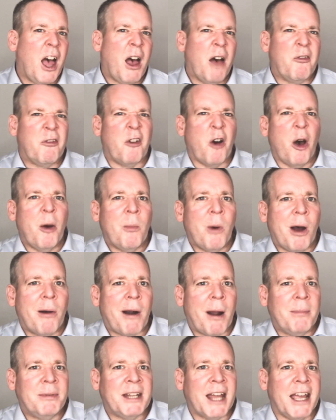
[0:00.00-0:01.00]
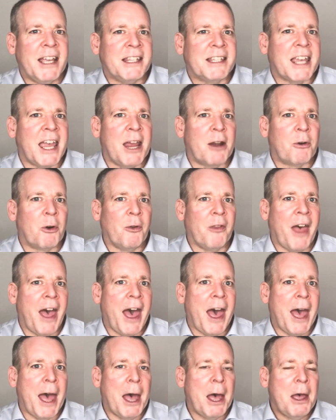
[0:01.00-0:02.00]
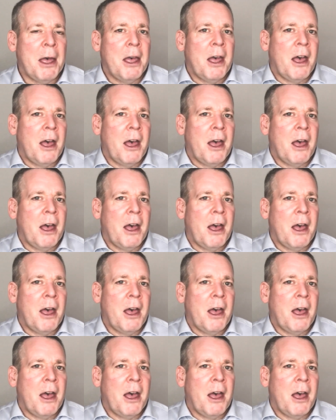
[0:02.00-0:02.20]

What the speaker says: firmware update here or there,